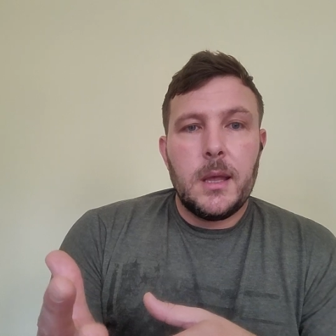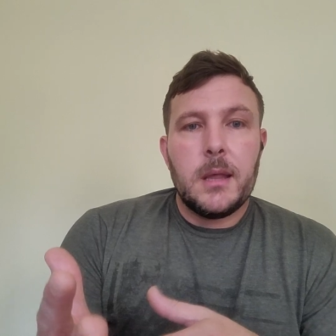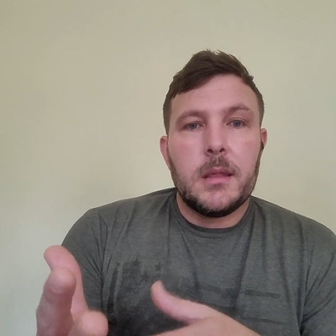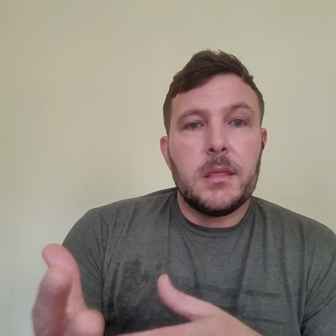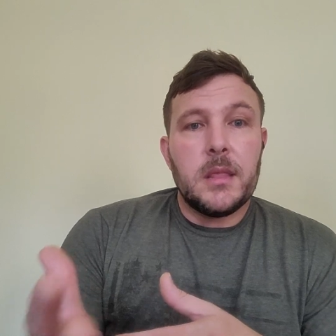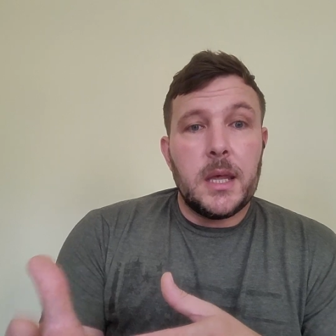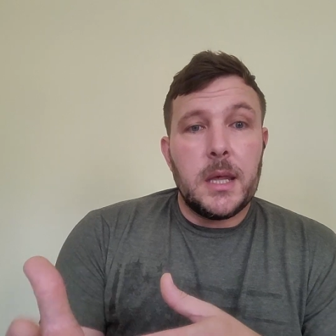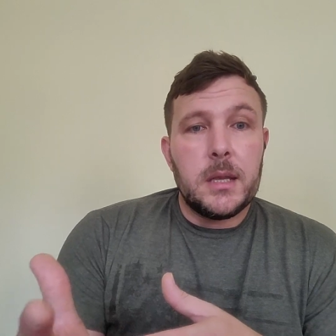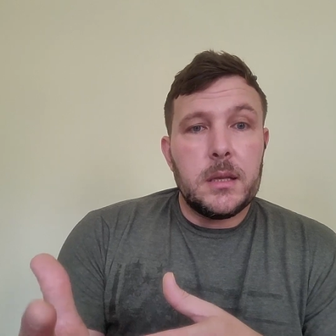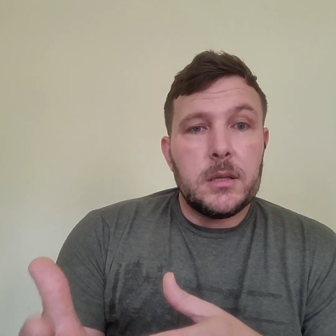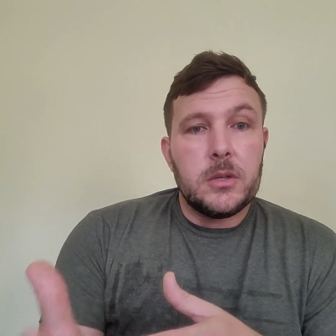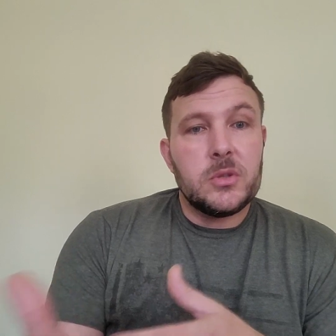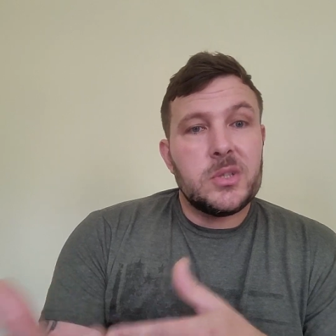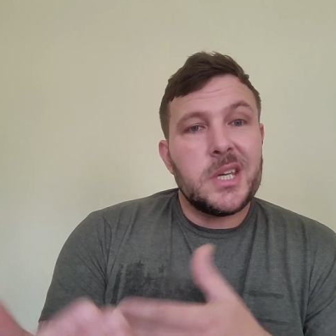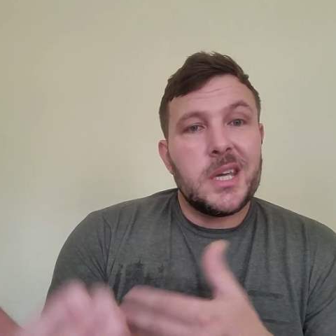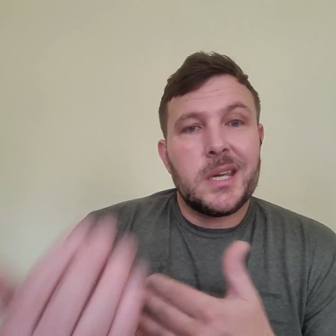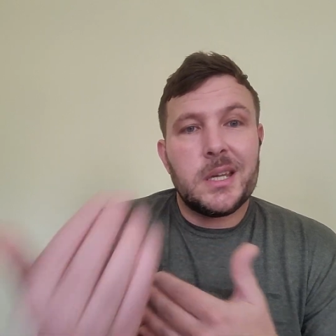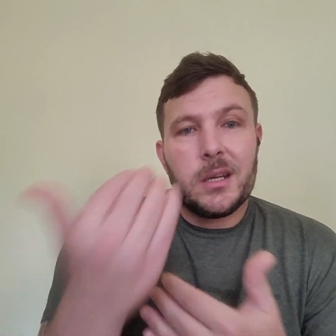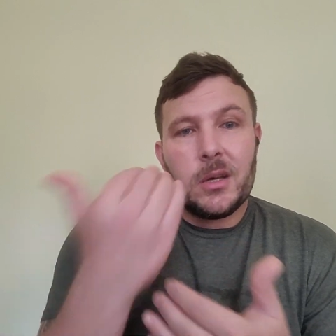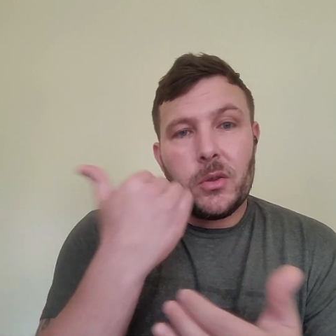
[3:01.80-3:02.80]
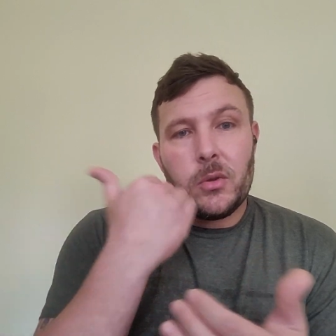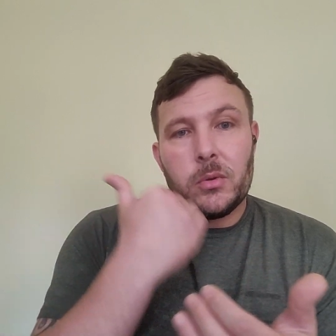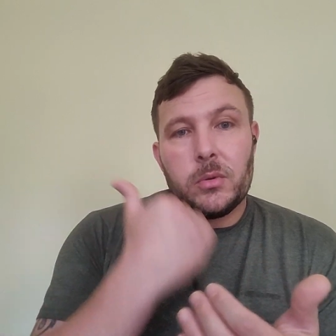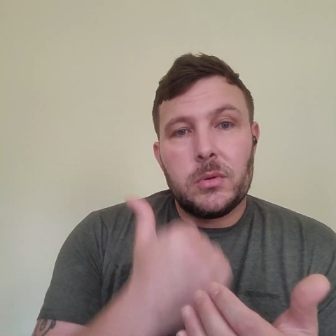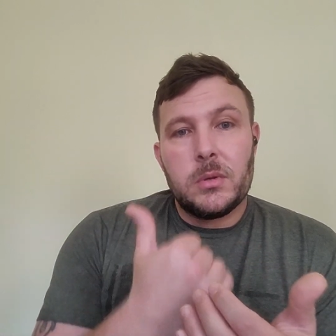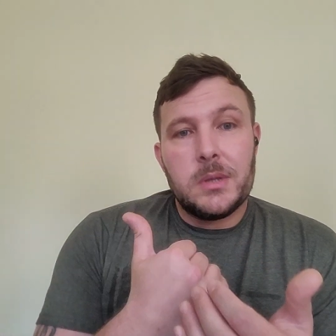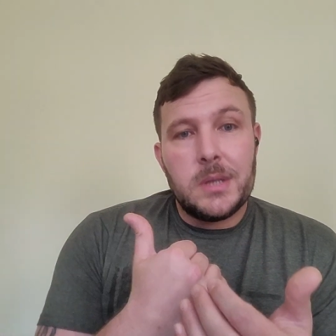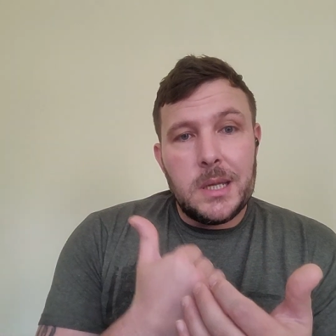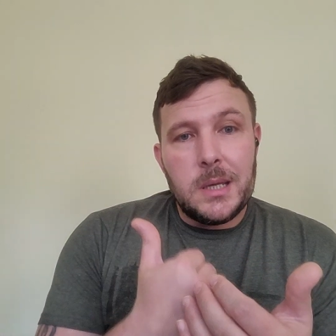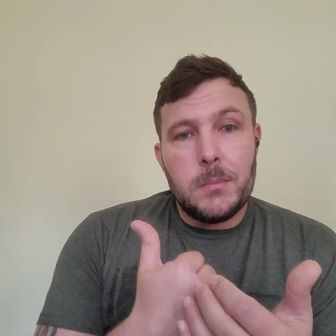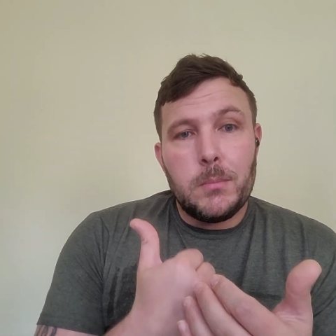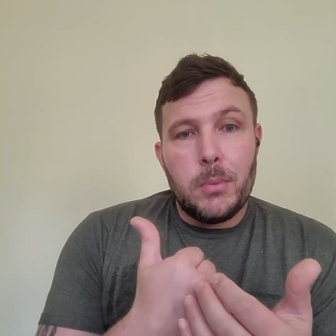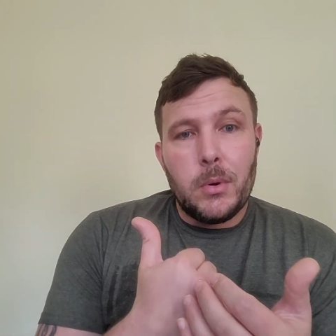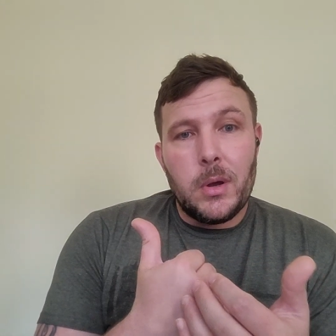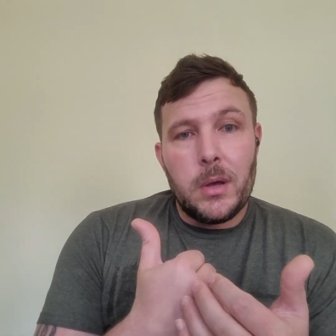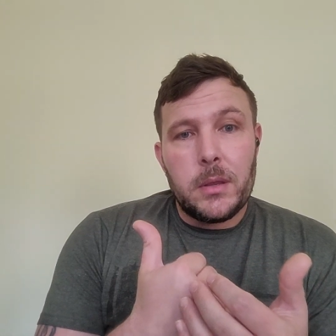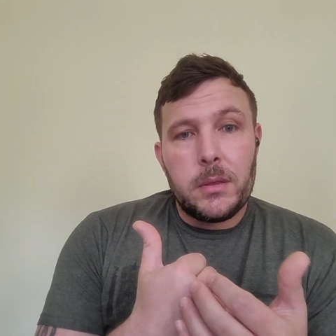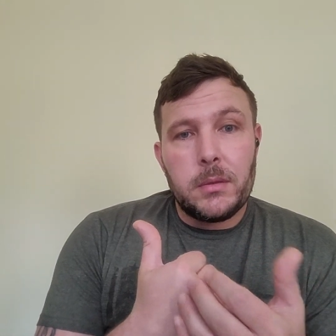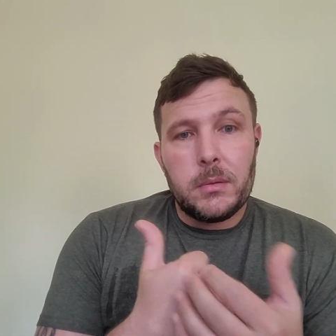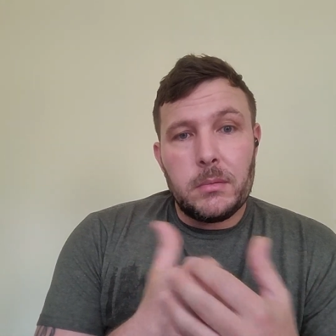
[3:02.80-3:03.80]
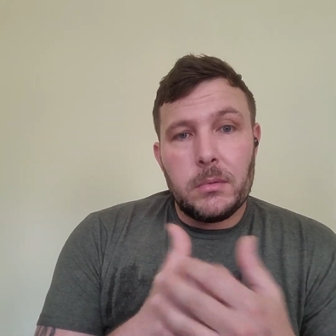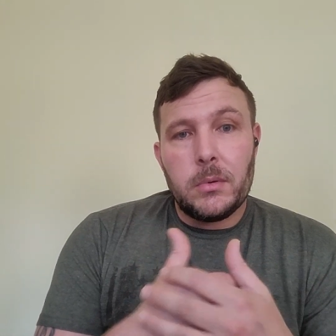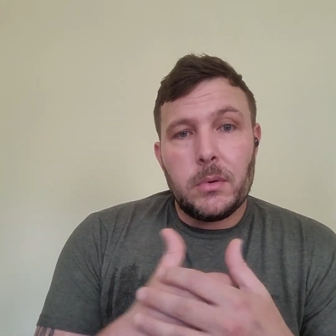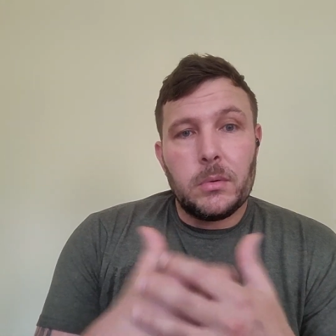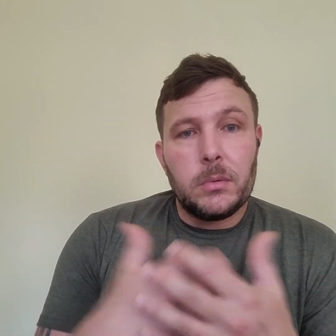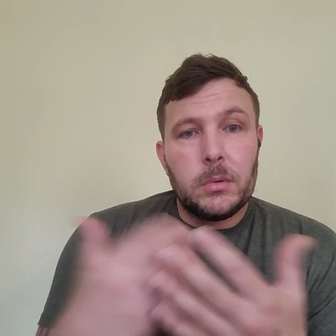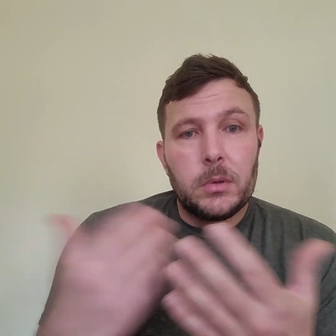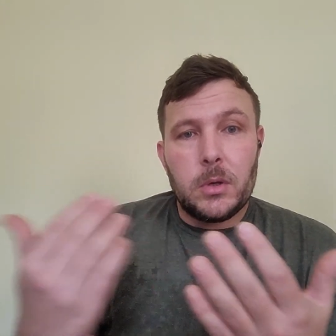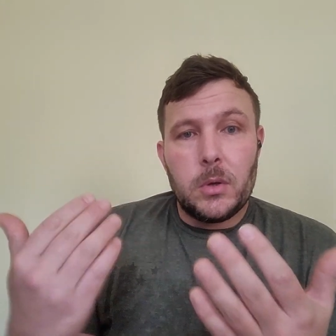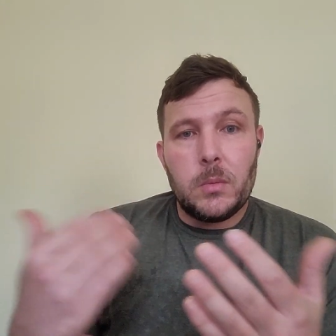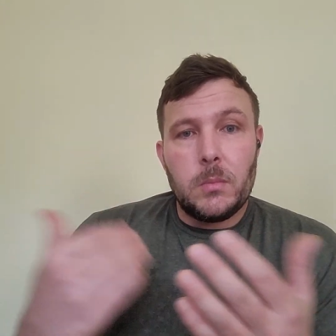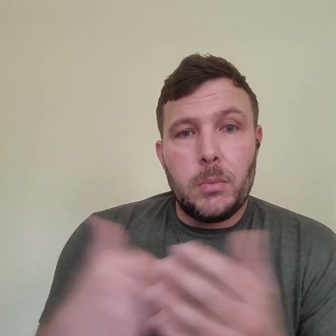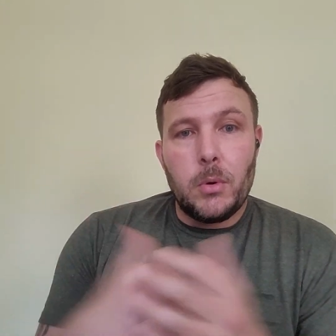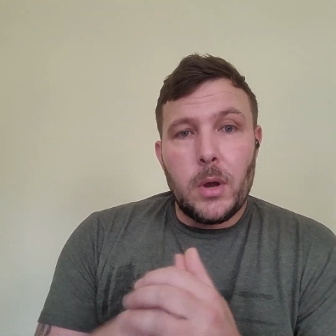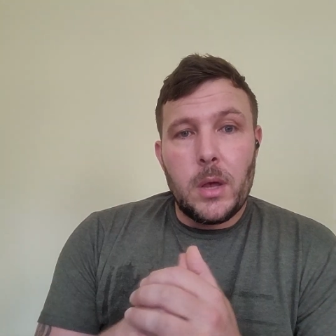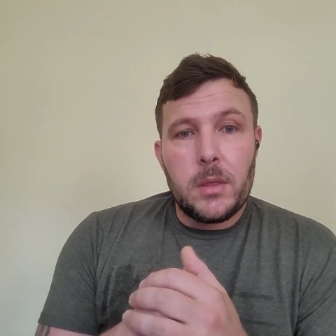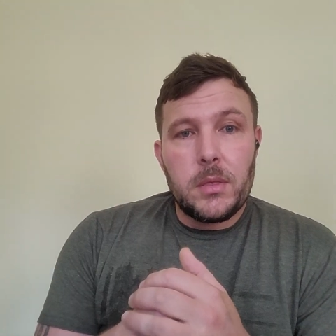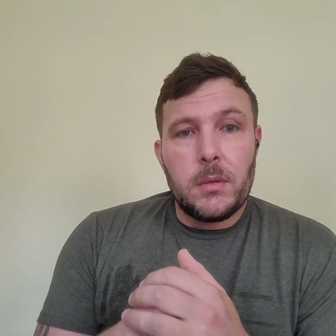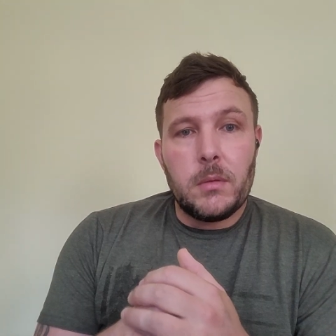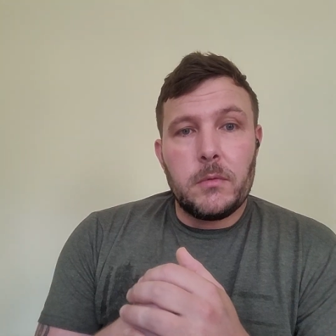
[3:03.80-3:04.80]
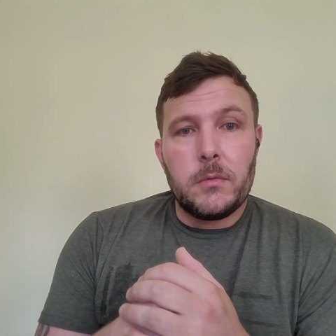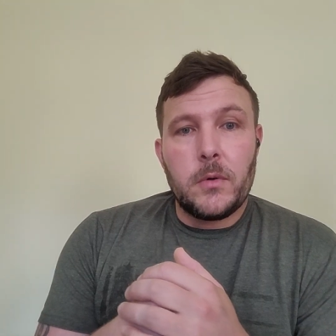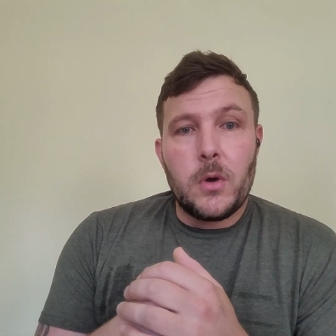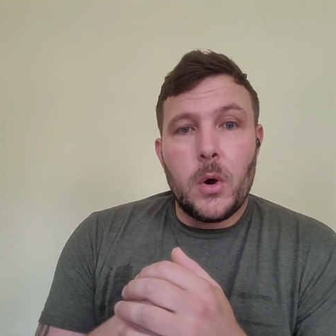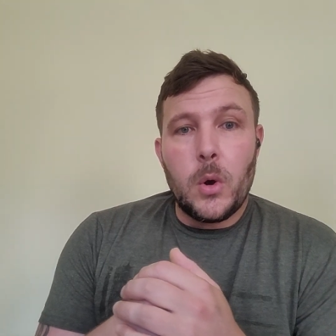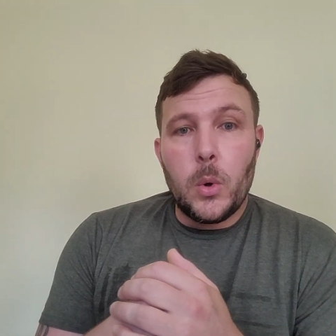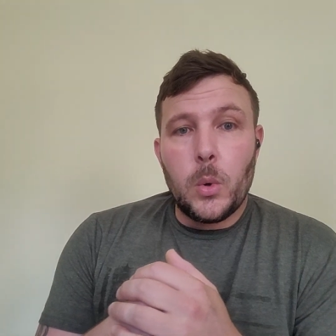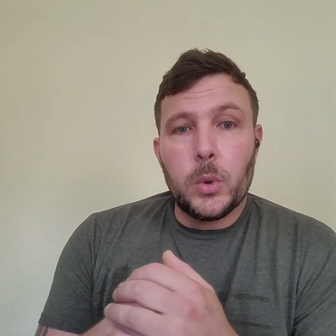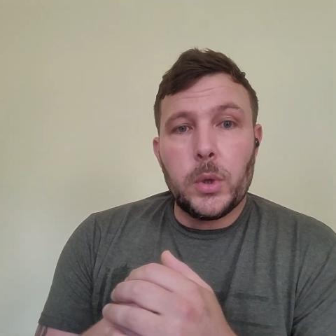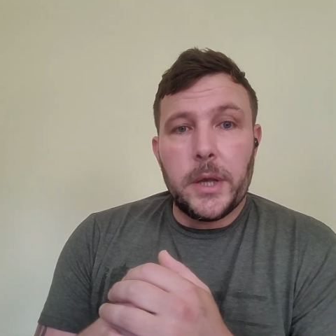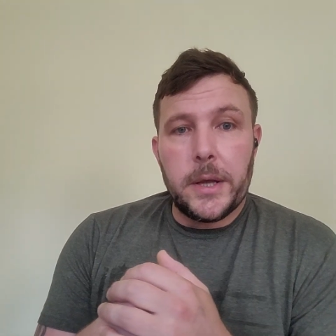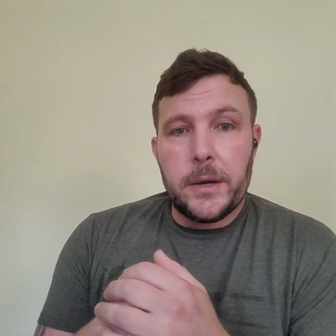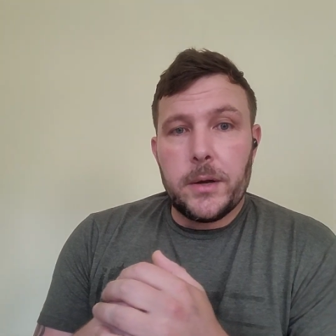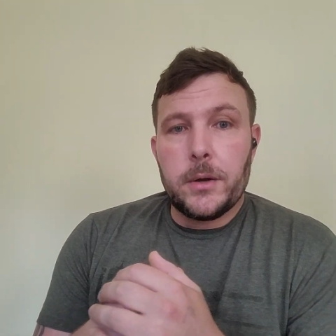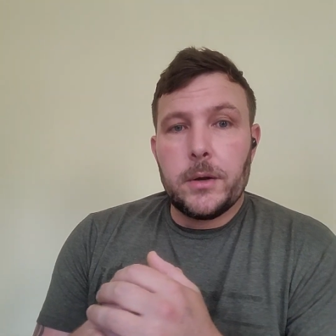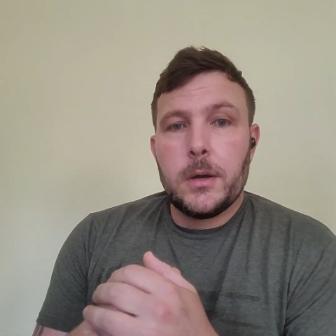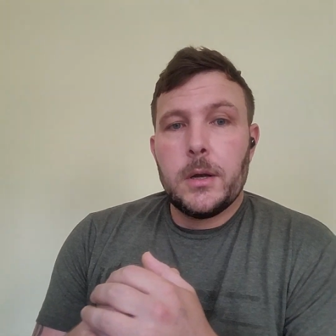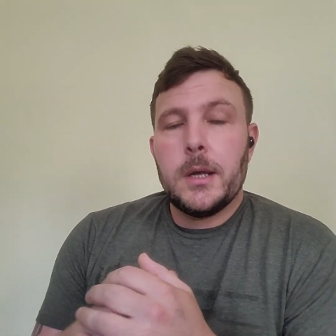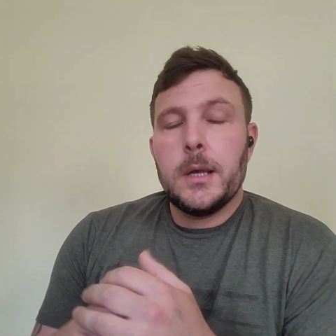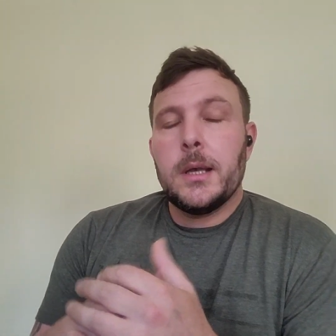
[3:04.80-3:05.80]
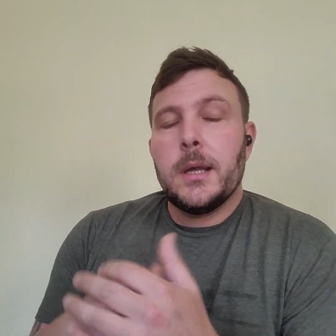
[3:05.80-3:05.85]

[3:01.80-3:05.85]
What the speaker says: Then you take another deep breath or good breath of cold air,